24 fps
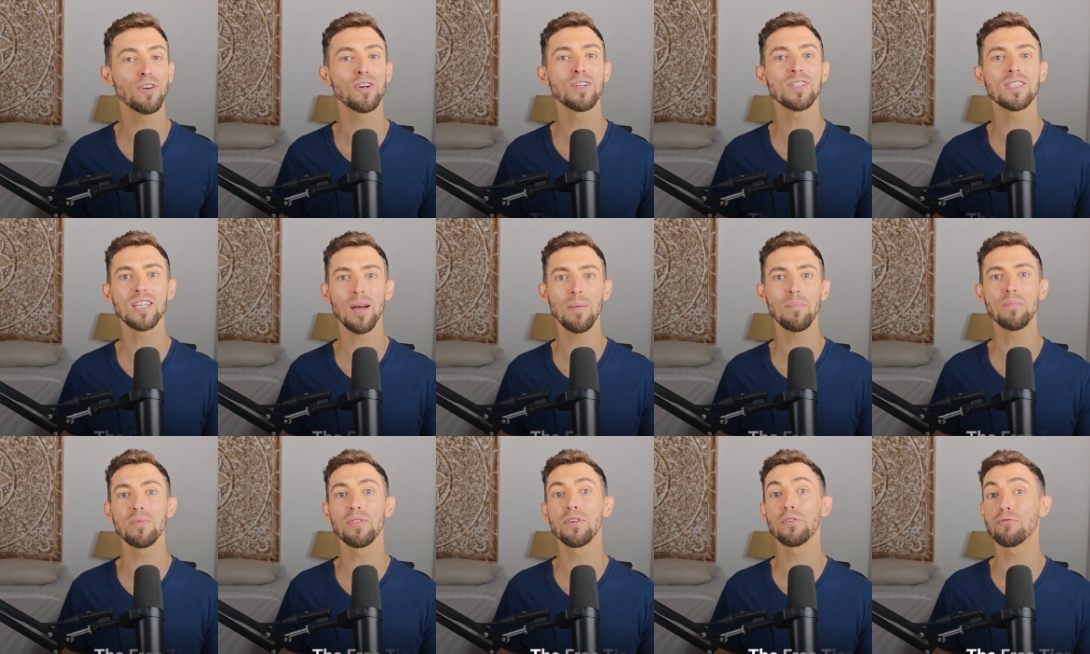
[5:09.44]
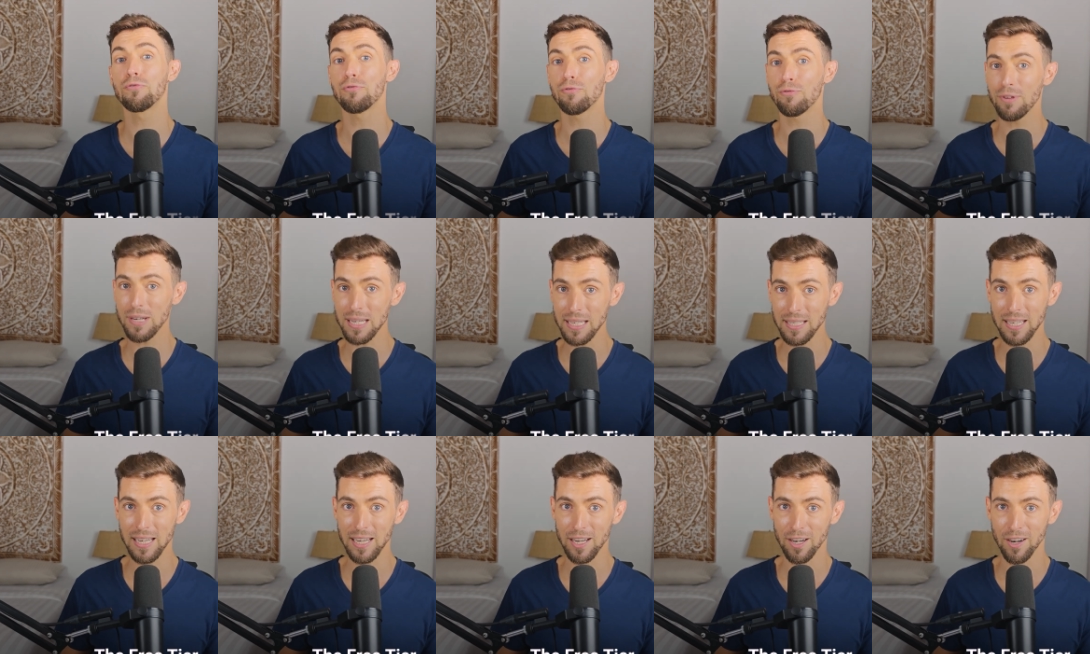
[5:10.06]
First up, the
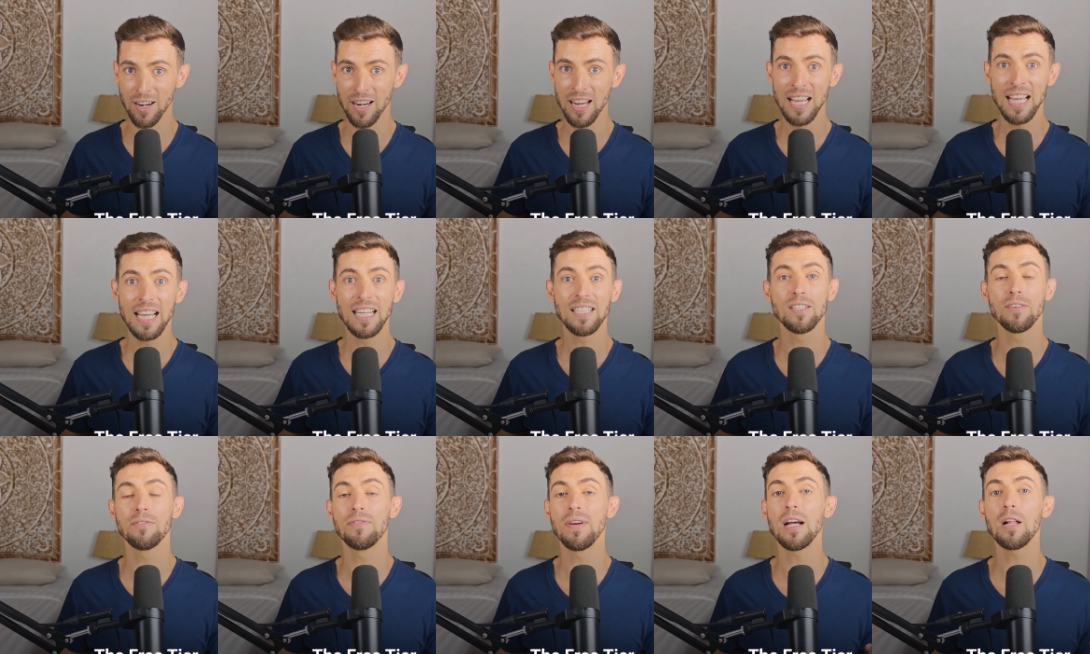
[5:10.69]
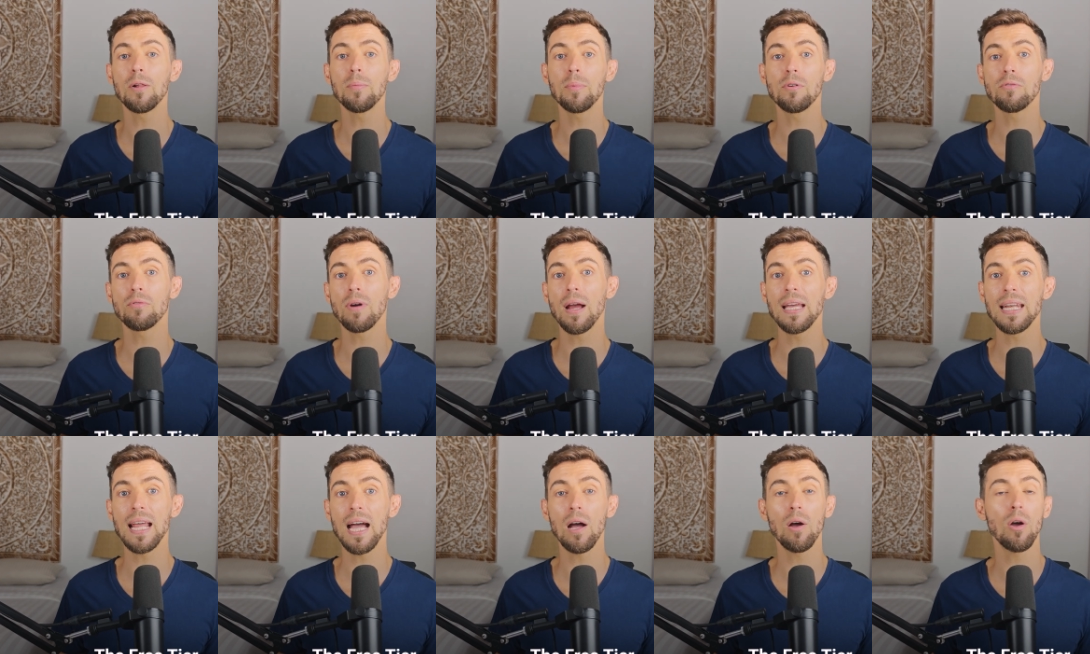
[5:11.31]
free tier. It's available
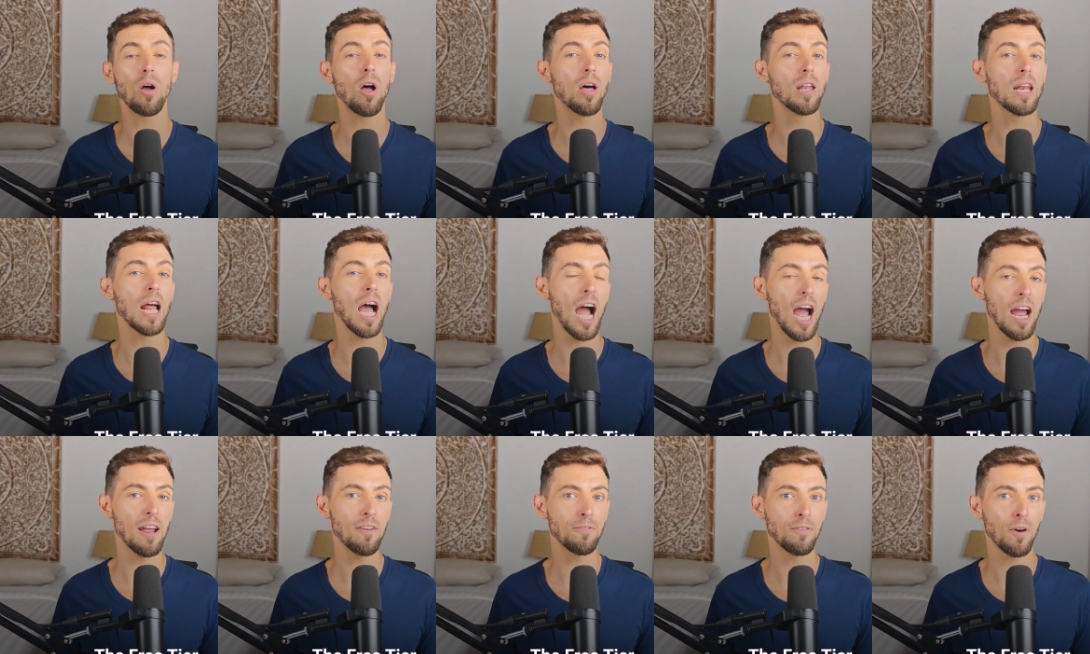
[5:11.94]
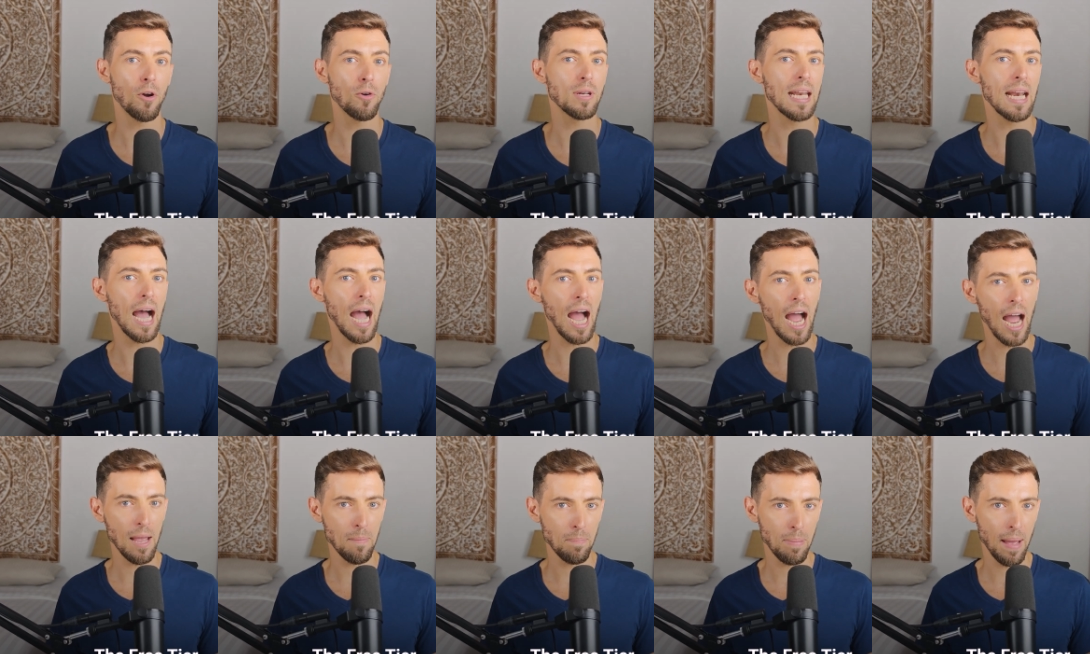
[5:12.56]
right now on iPhone
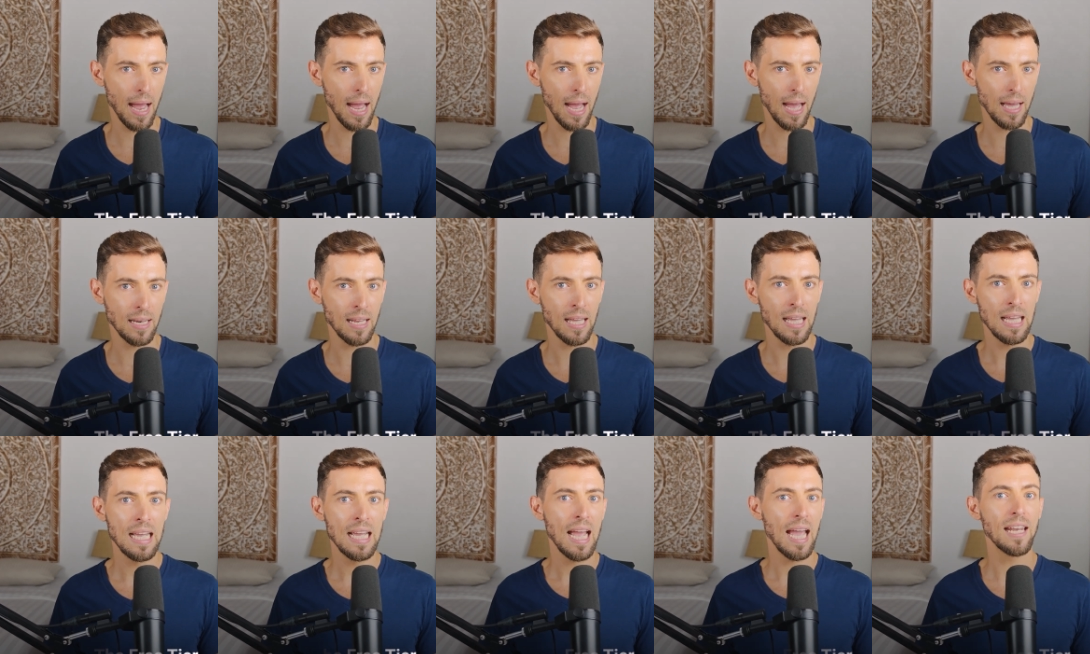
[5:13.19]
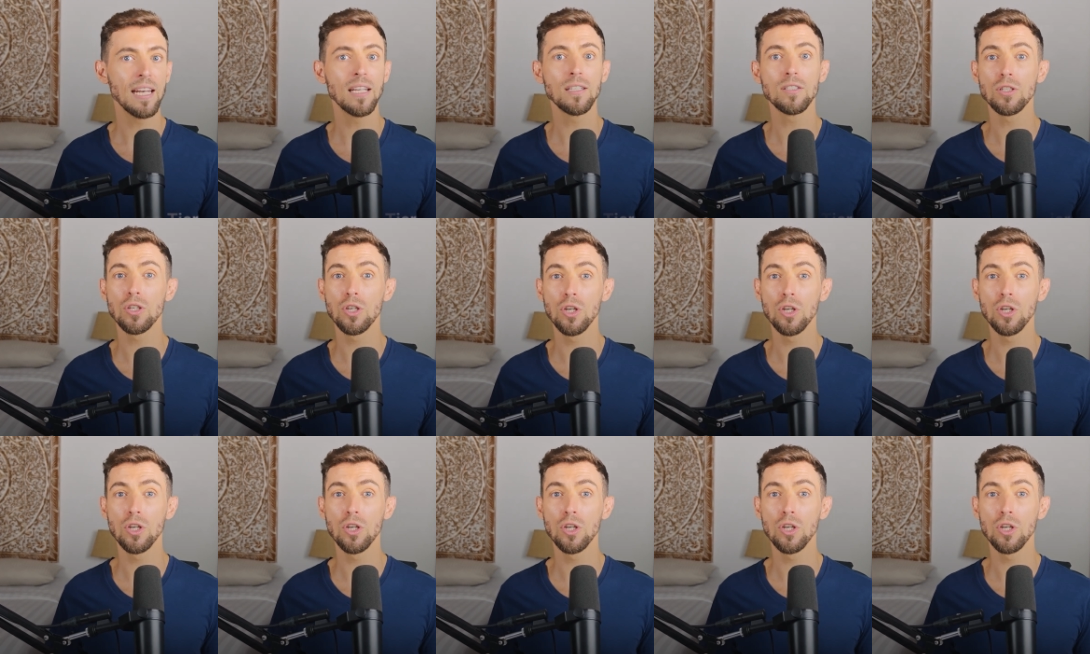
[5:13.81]
and iPad, and